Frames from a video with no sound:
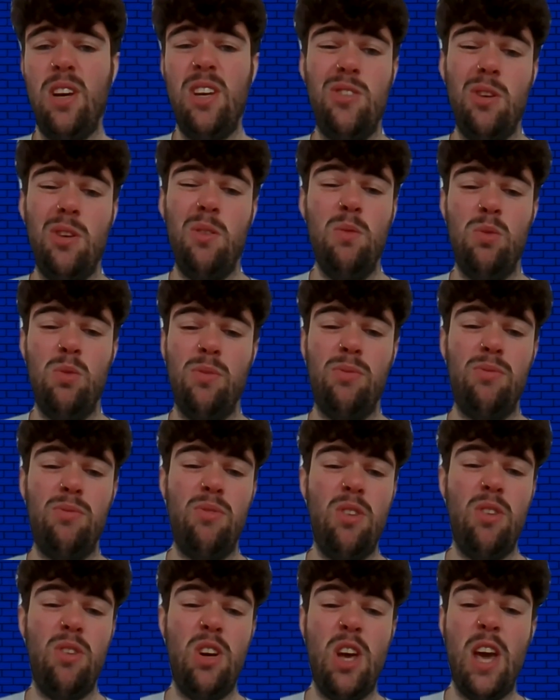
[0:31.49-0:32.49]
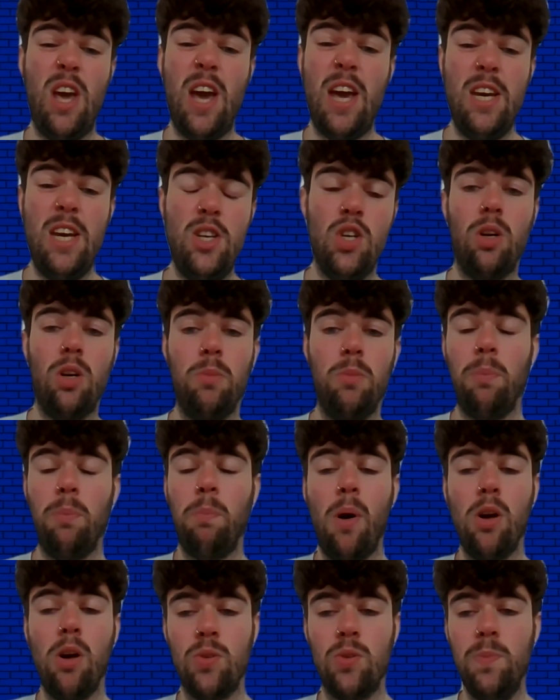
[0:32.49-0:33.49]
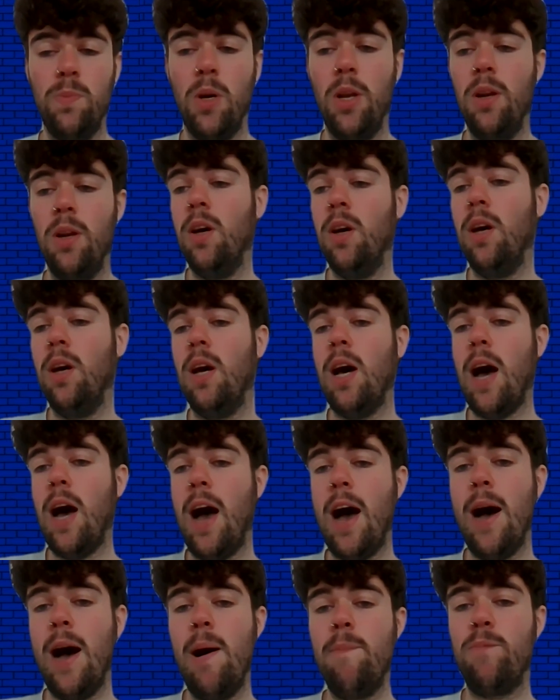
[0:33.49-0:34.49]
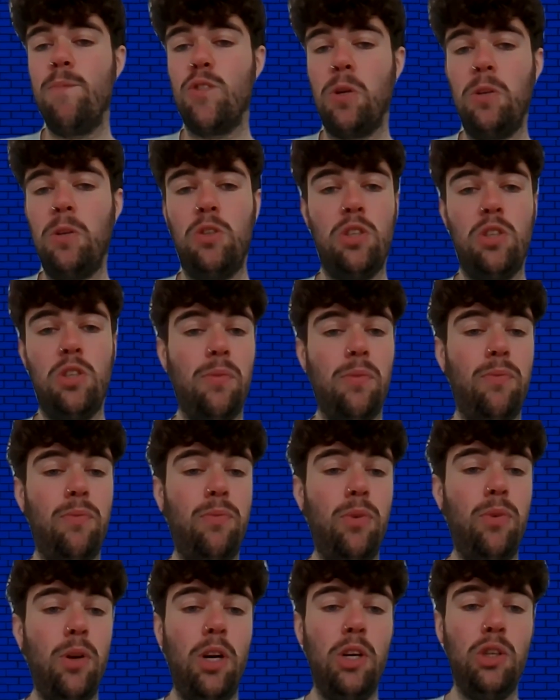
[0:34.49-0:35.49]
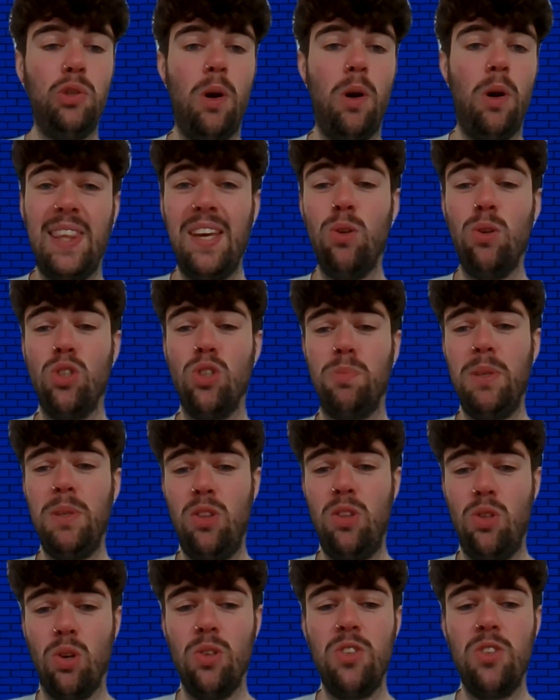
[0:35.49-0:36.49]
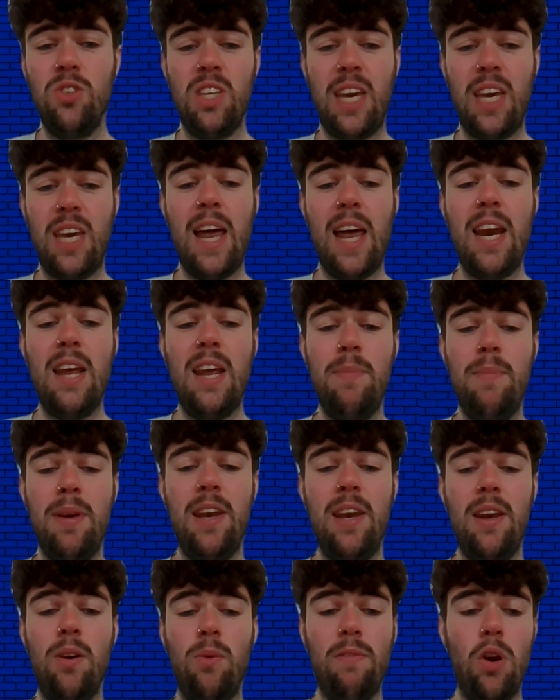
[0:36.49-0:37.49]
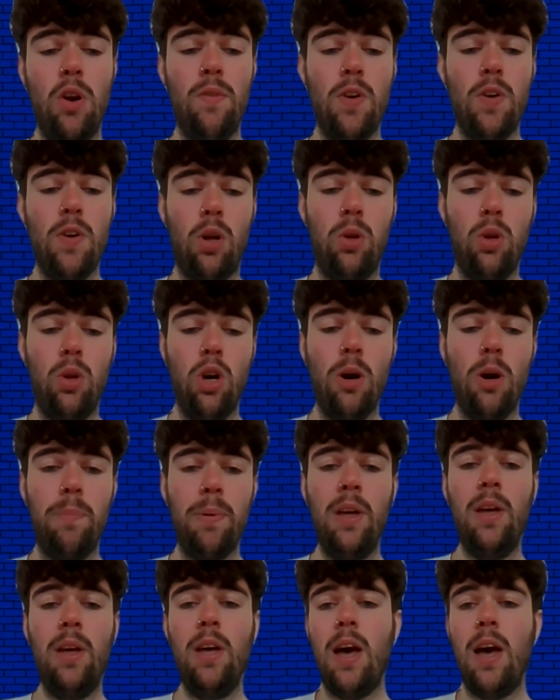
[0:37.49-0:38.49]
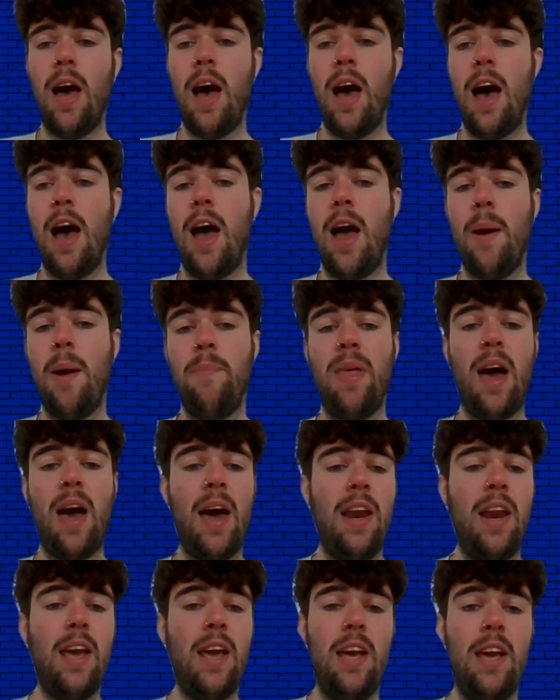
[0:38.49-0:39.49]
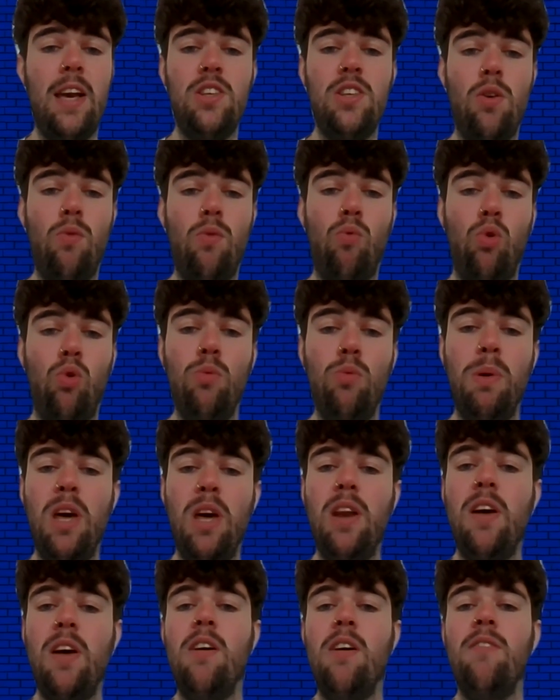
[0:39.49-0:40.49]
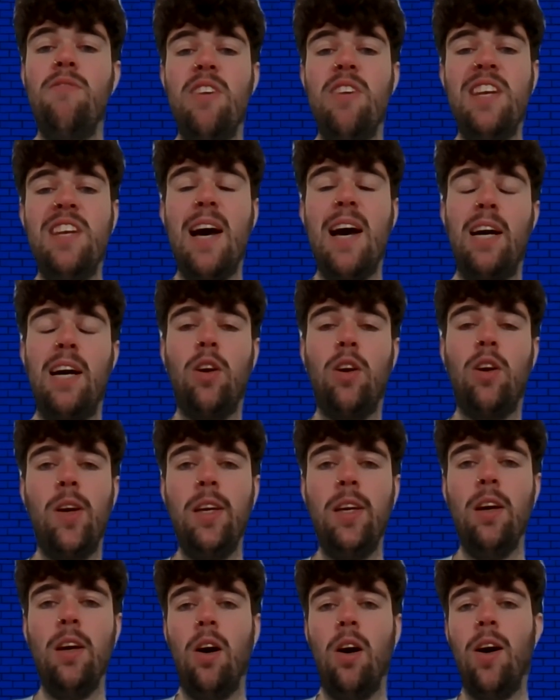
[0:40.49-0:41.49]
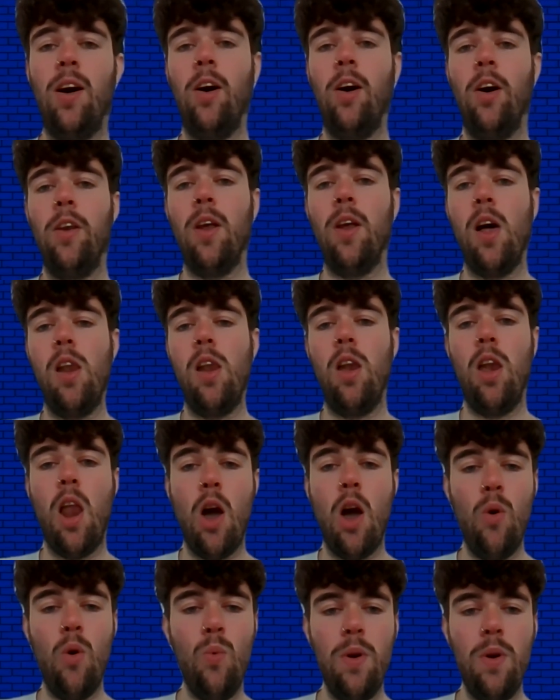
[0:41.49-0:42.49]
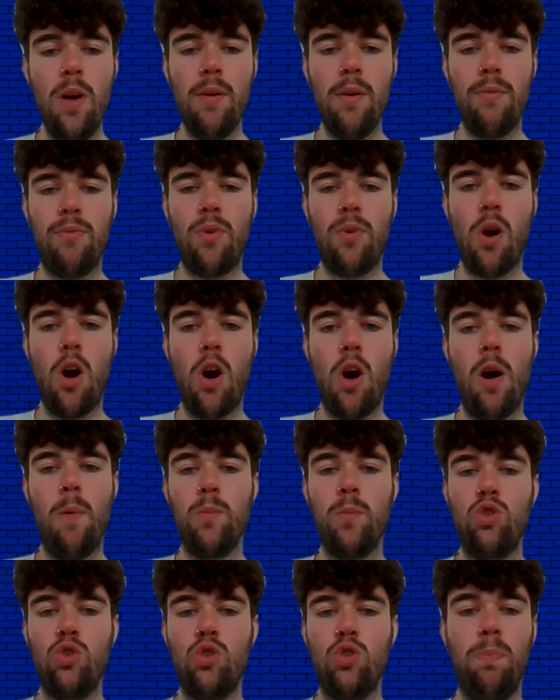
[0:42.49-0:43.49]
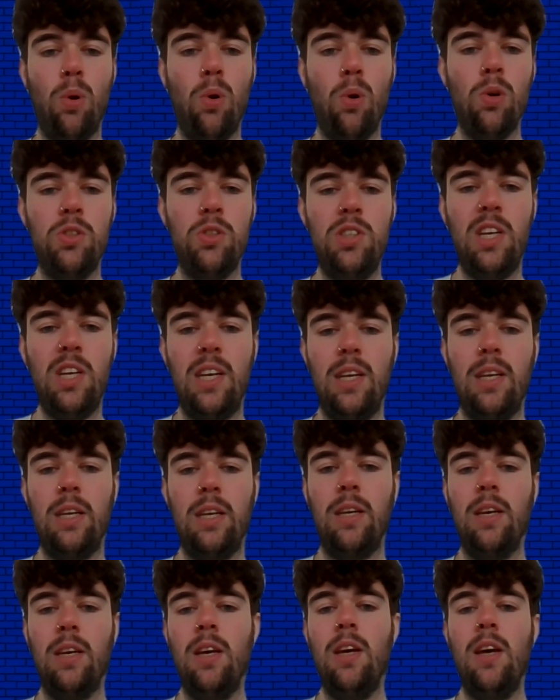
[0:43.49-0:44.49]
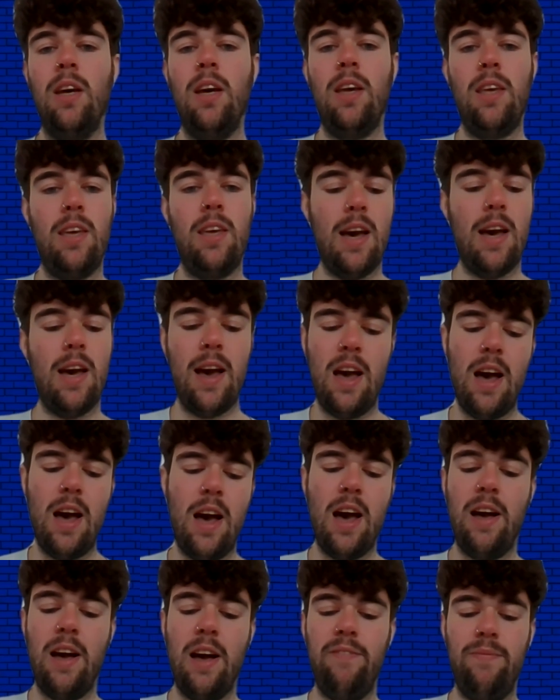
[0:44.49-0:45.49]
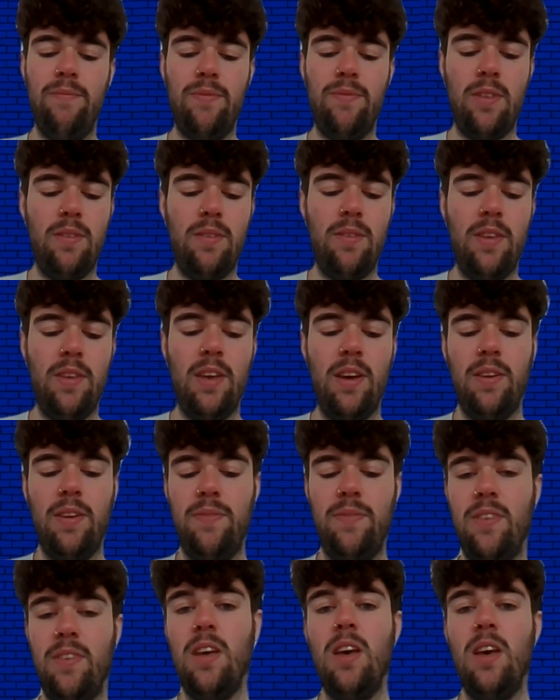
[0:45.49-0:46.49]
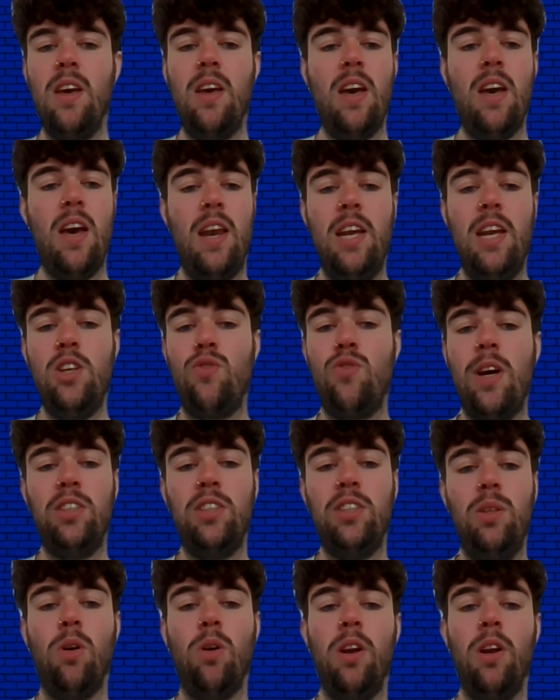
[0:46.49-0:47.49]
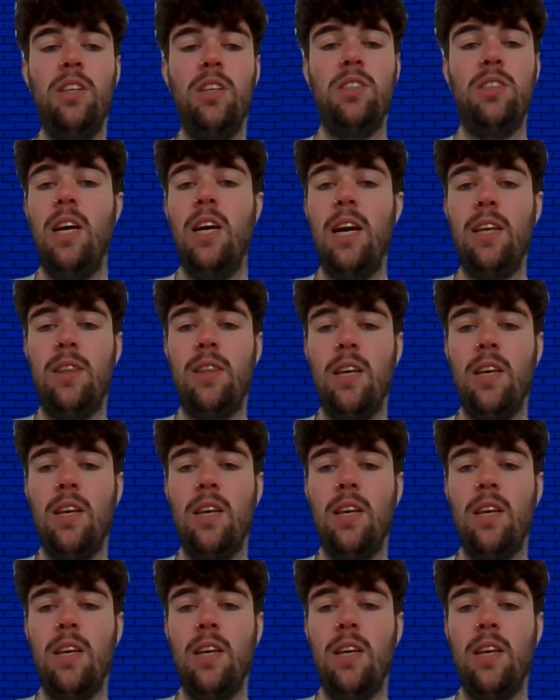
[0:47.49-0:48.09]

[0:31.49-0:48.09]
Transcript: So he was a free agent. We got him on a Bosman. So this is the first one where a deal's been done to get him in with another club. And it is Ruben Vinagre on loan from Sporting. Yeah, an interesting one, isn't it?